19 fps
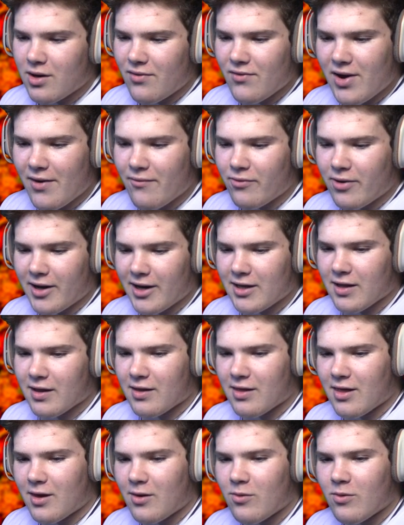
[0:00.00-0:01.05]
even have
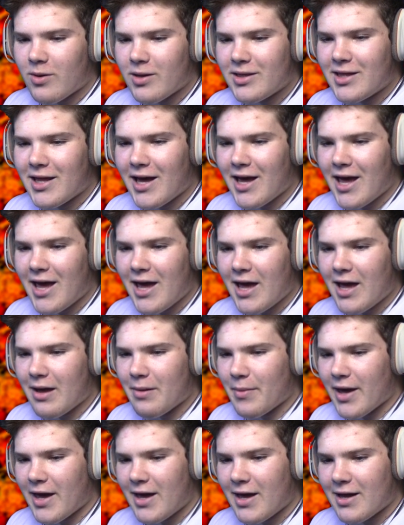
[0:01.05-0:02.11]
Reckless. Like, what the hey,
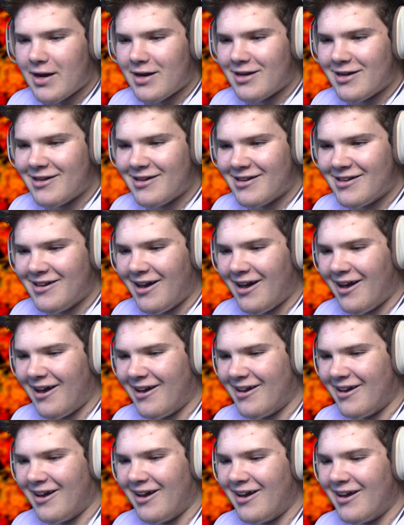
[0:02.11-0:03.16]
man?
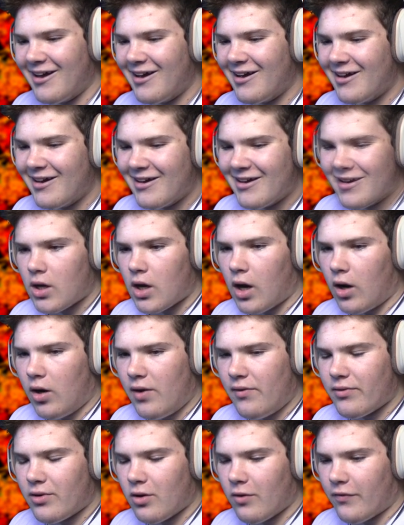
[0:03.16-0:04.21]
I don't
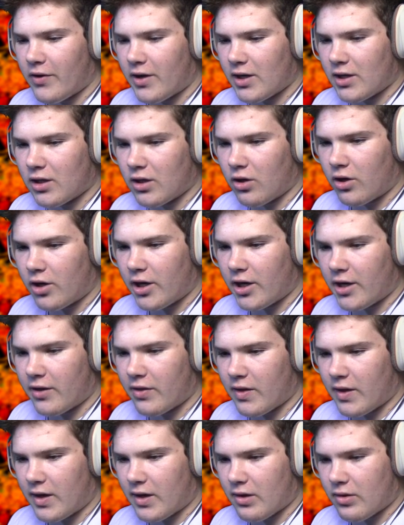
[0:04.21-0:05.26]
even know if I can learn
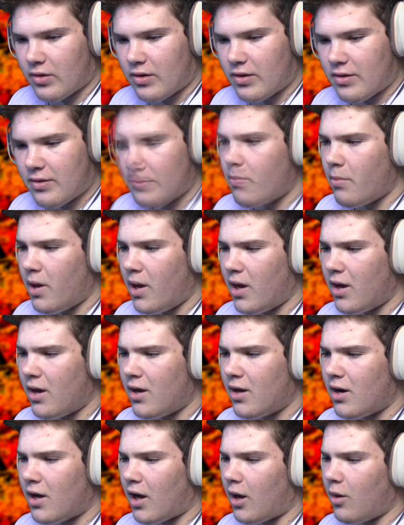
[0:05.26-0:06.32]
anything else.
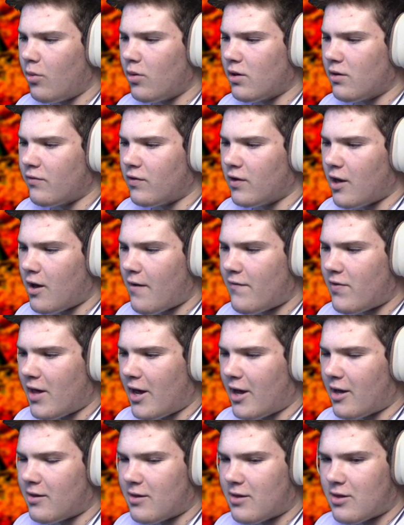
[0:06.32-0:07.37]
Man, I would have loved to
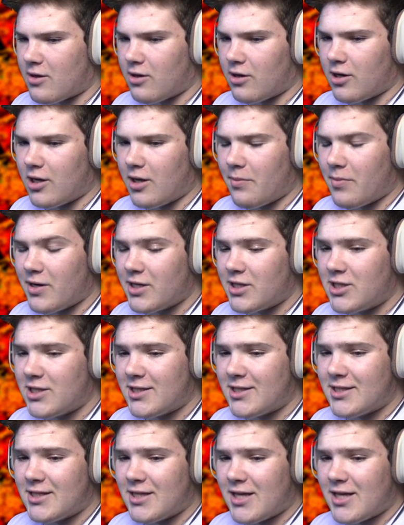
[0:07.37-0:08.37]
add the Starly, but it's just,